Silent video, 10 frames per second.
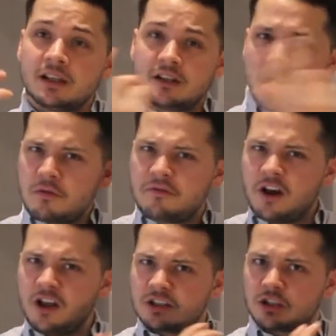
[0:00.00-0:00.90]
go
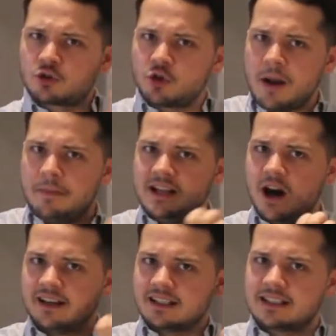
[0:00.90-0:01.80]
faster stripey
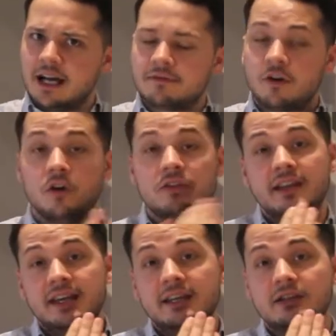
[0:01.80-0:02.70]
kind of stuff on
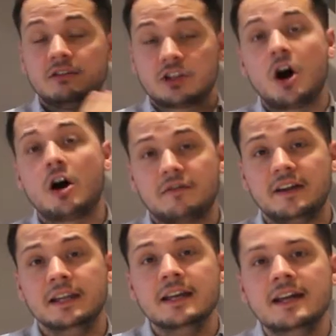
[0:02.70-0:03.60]
the shark
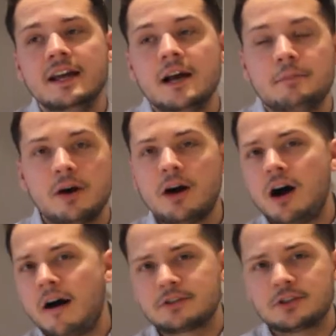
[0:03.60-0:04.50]
fin. But
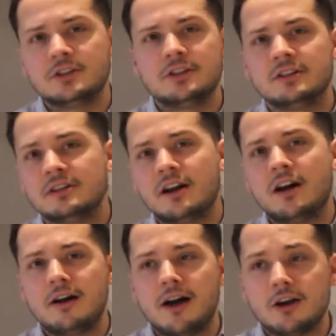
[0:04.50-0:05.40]
after
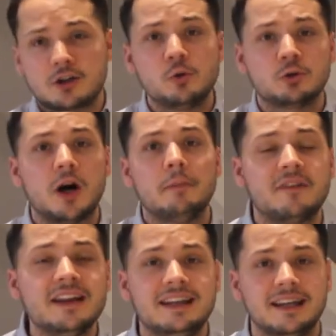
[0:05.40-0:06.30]
a short time
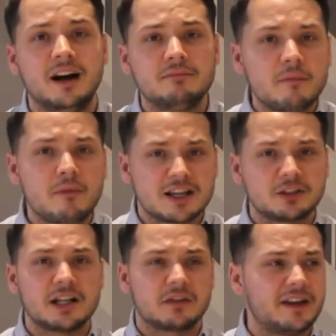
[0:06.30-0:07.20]
thinking, I, I, I
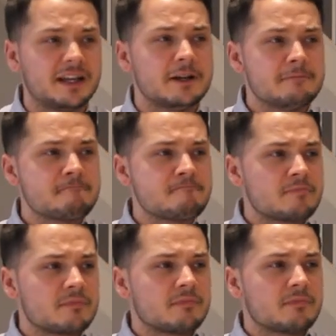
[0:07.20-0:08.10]
started to think,
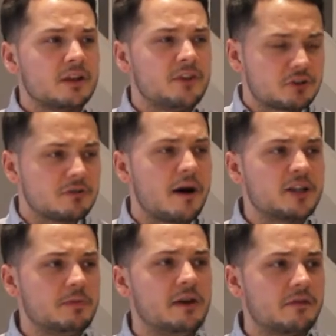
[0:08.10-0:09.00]
this
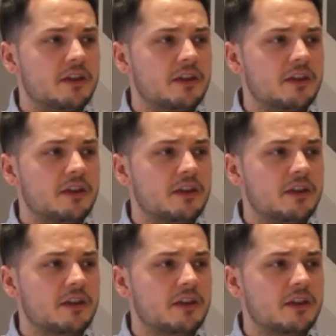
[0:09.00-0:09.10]
reminds me of